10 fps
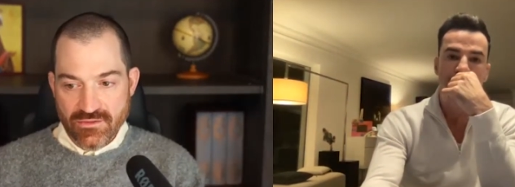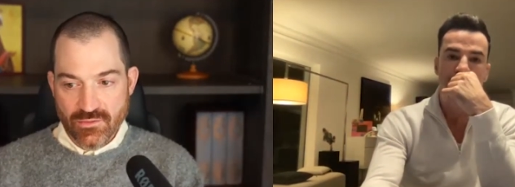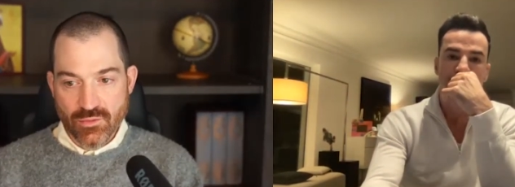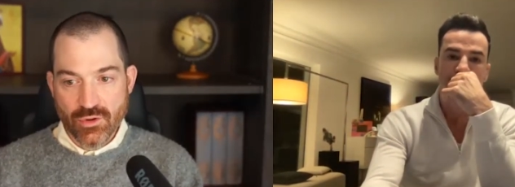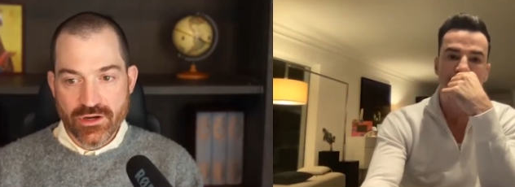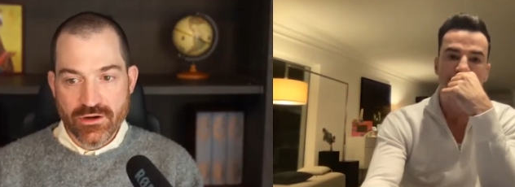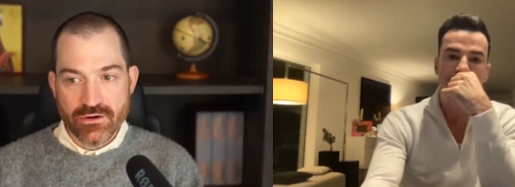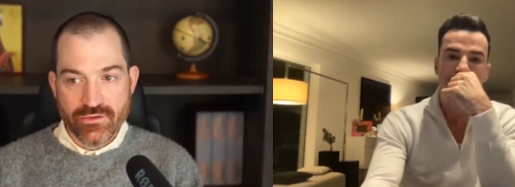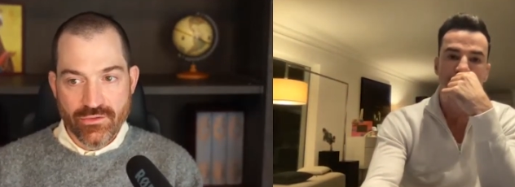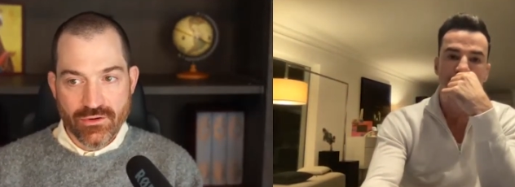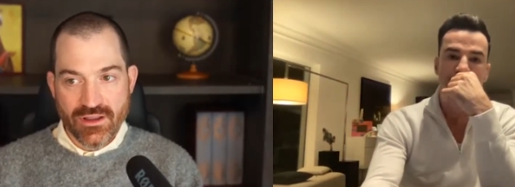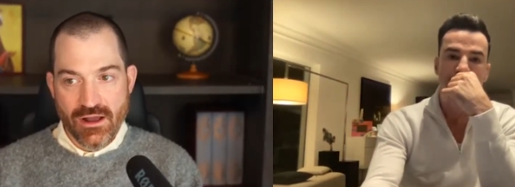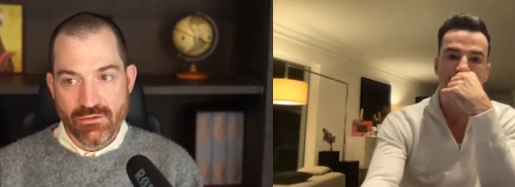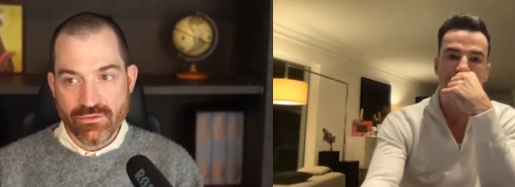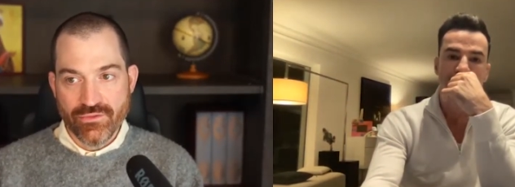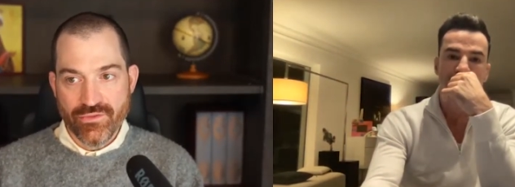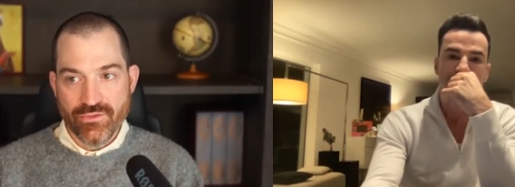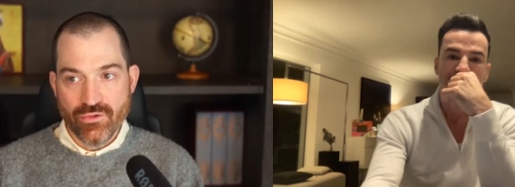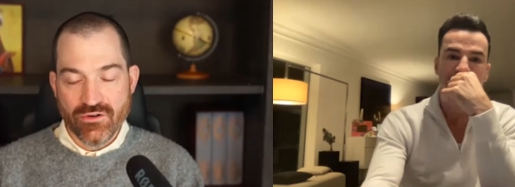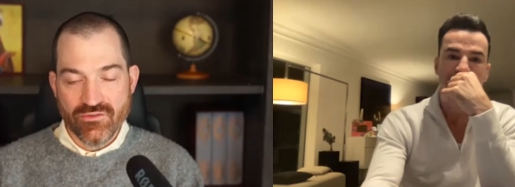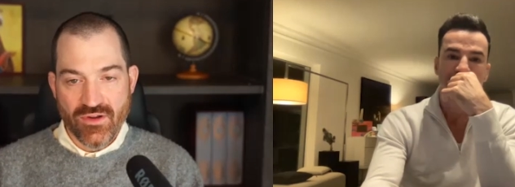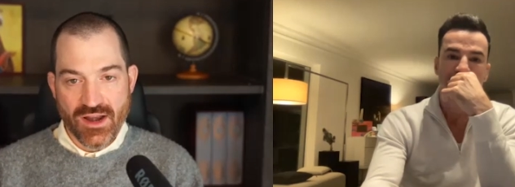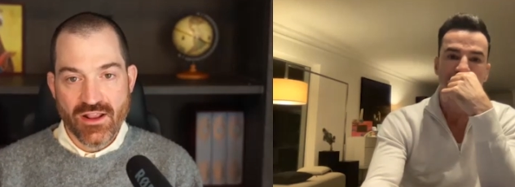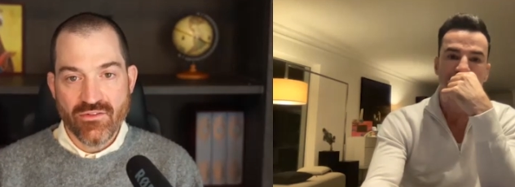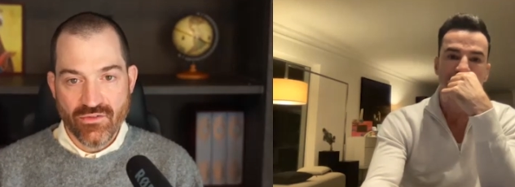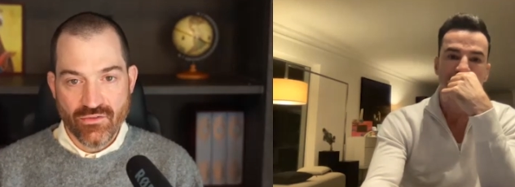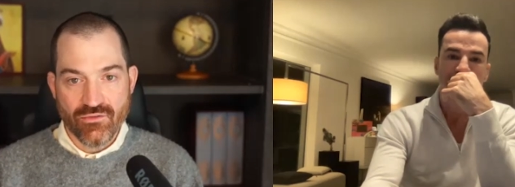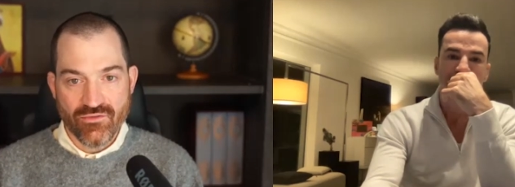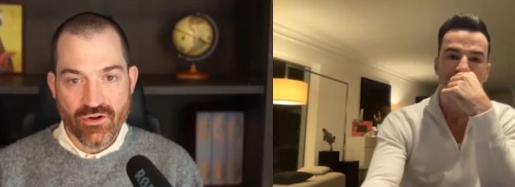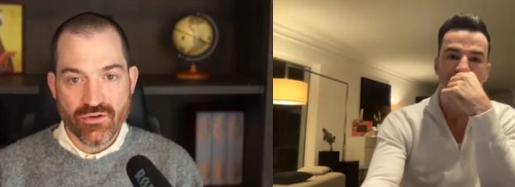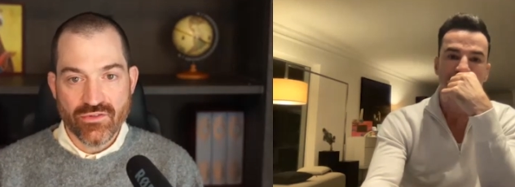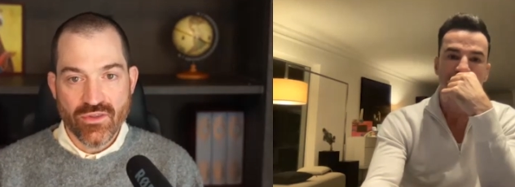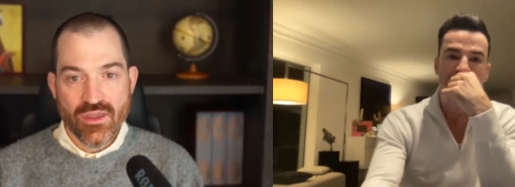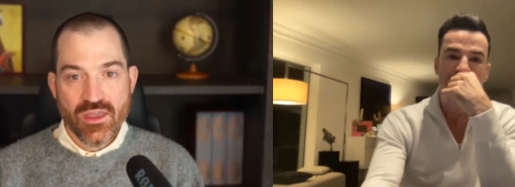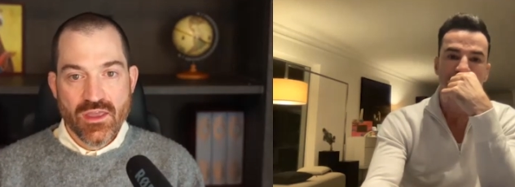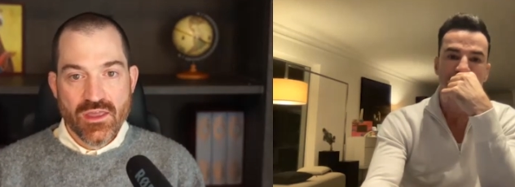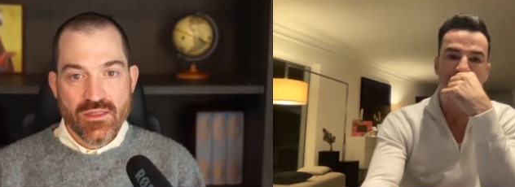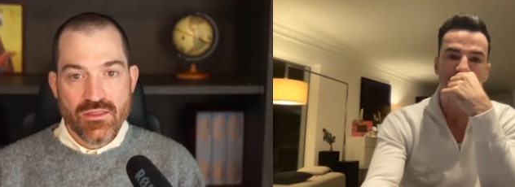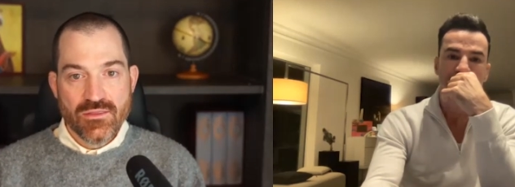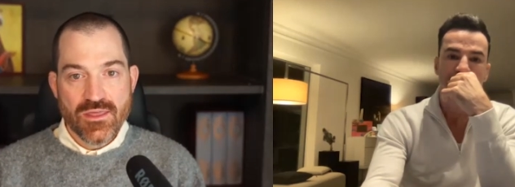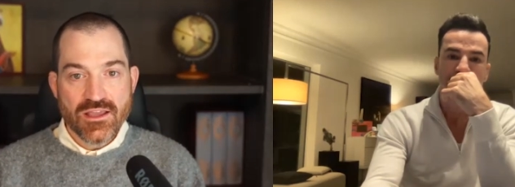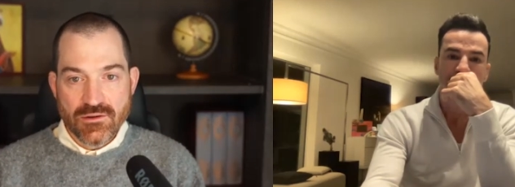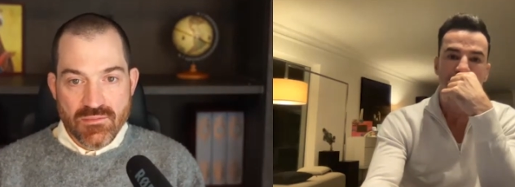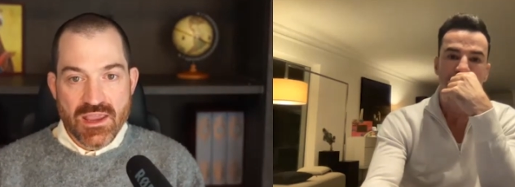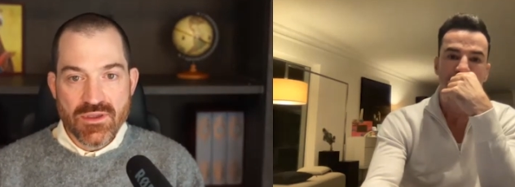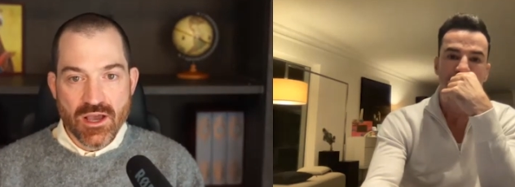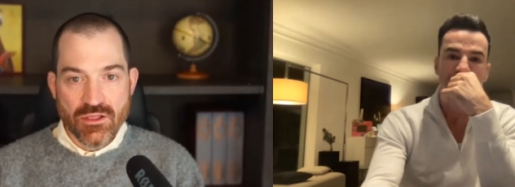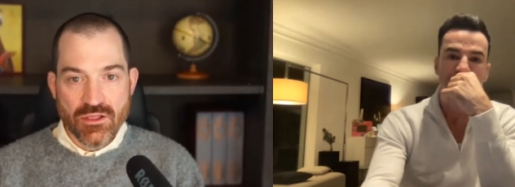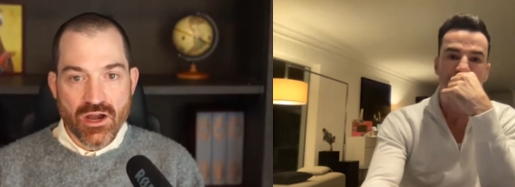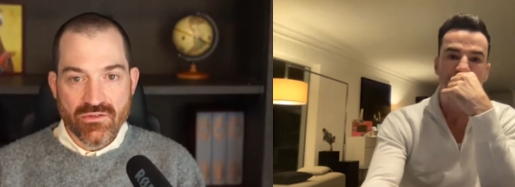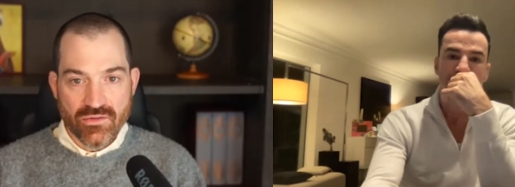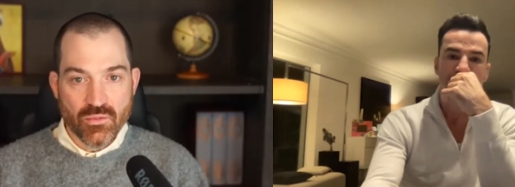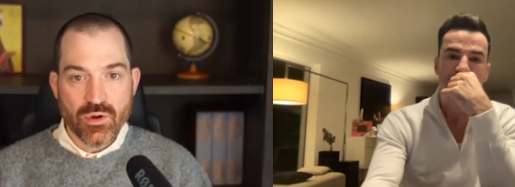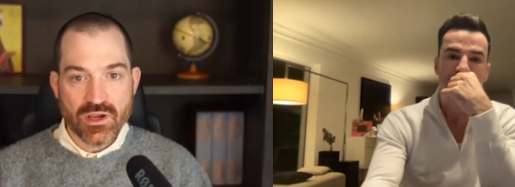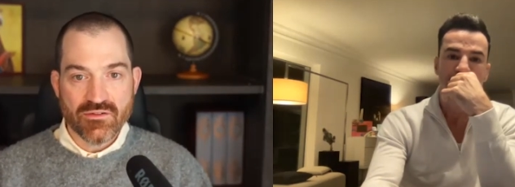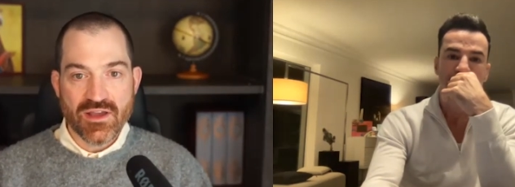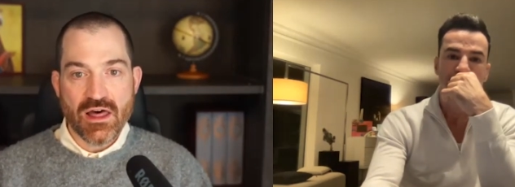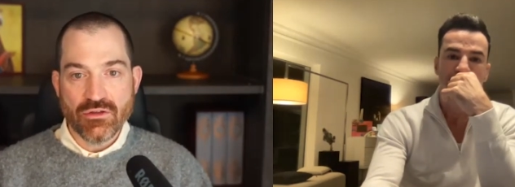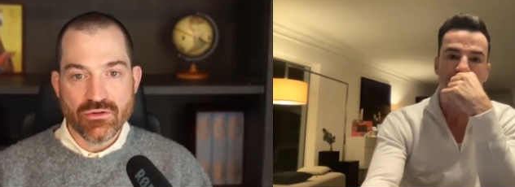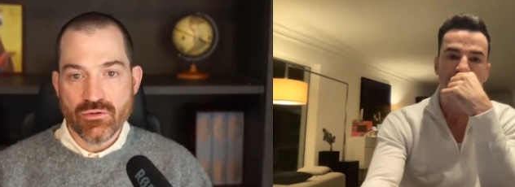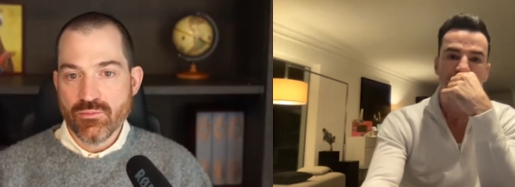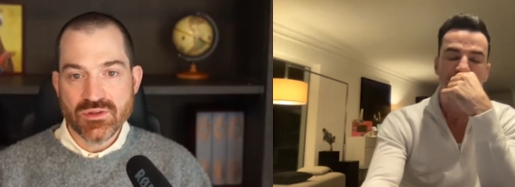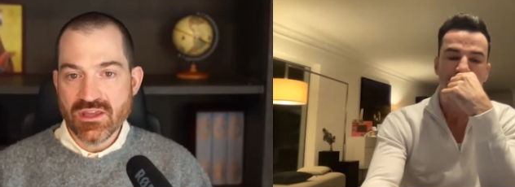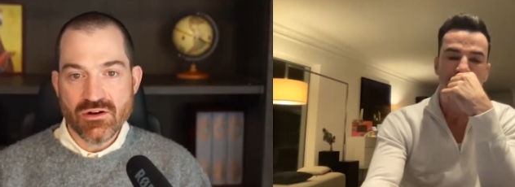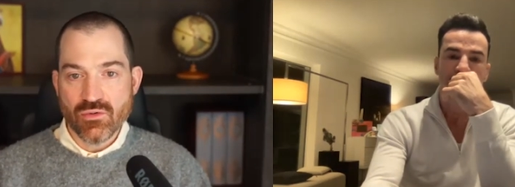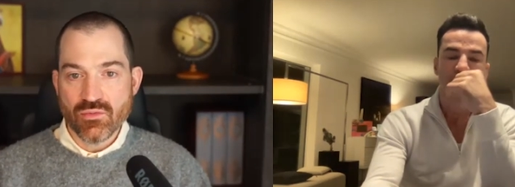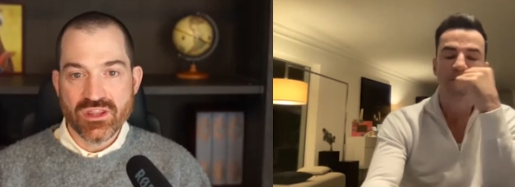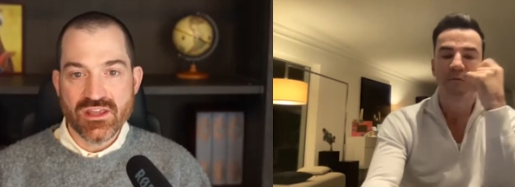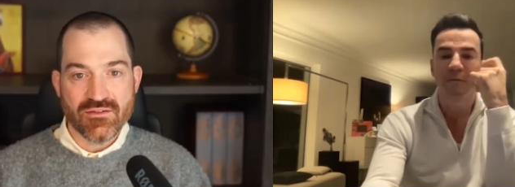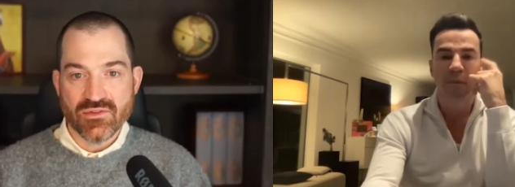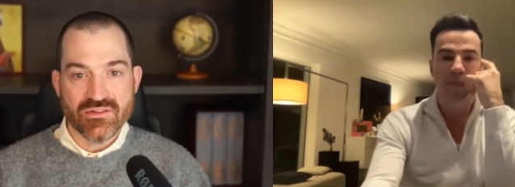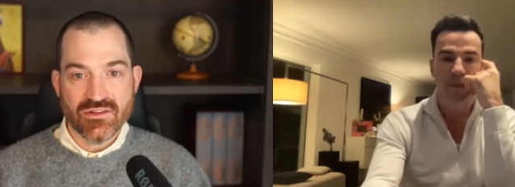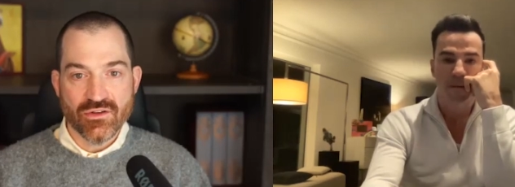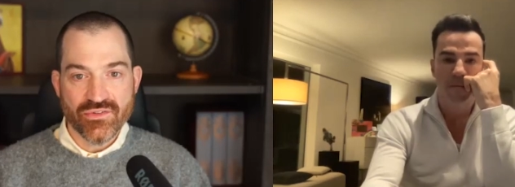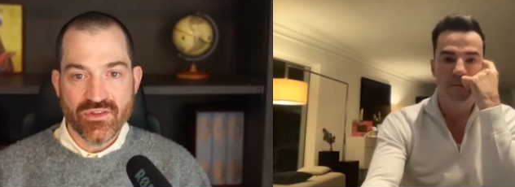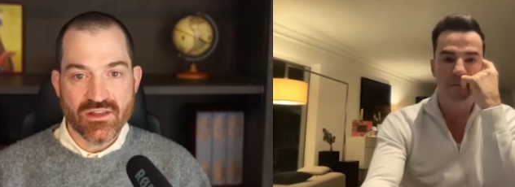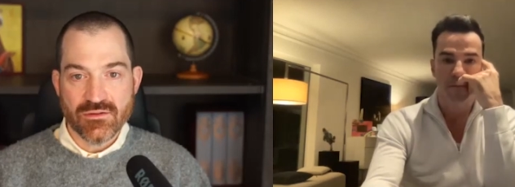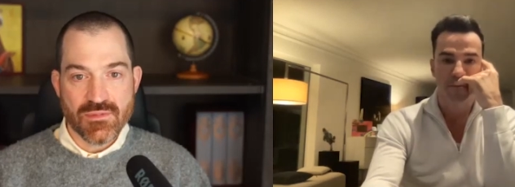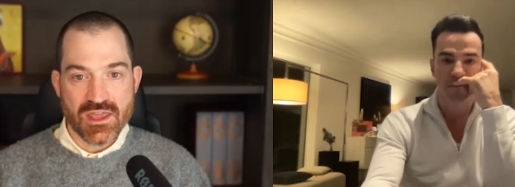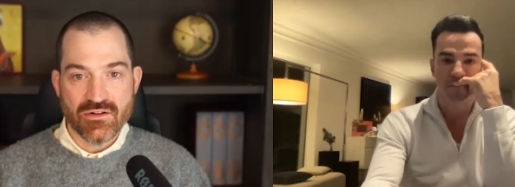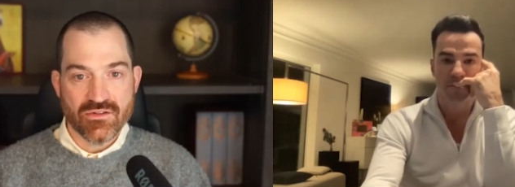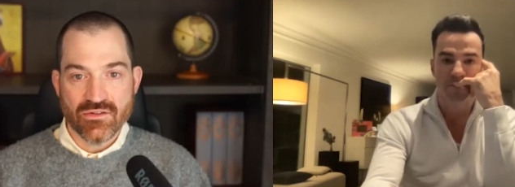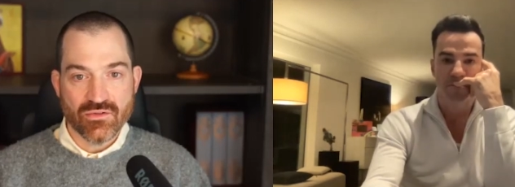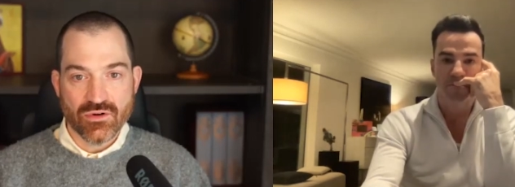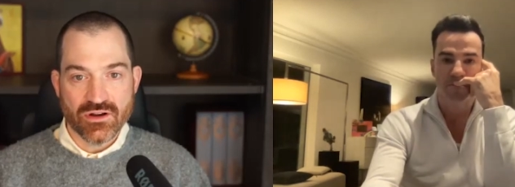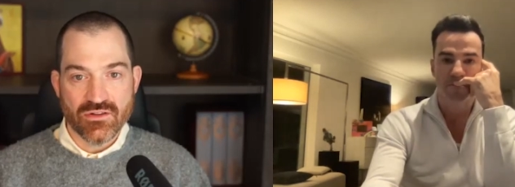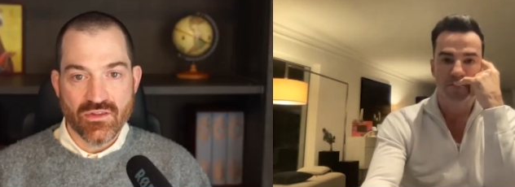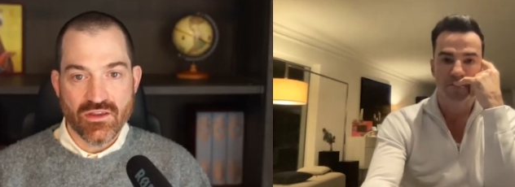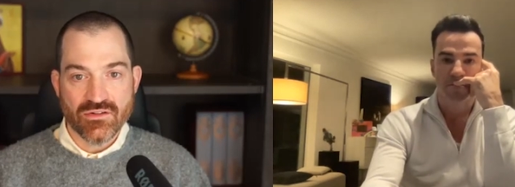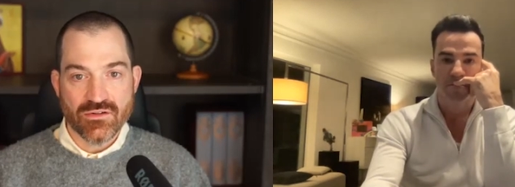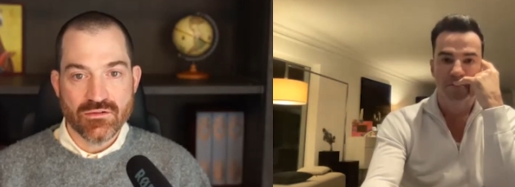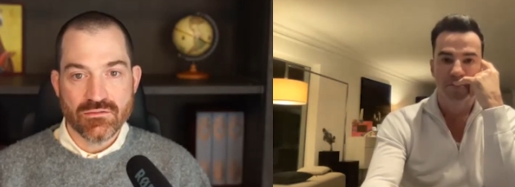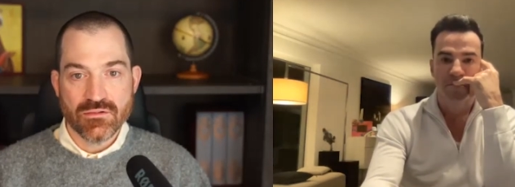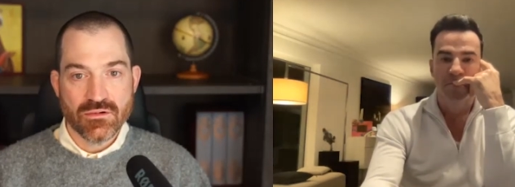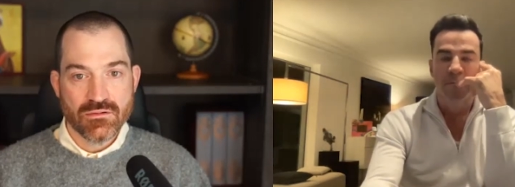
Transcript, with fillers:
Speaker 1: some lawyers or accountants or financial folks. They can maybe unlock some quick value, but they don't really have the skill set to manage this organization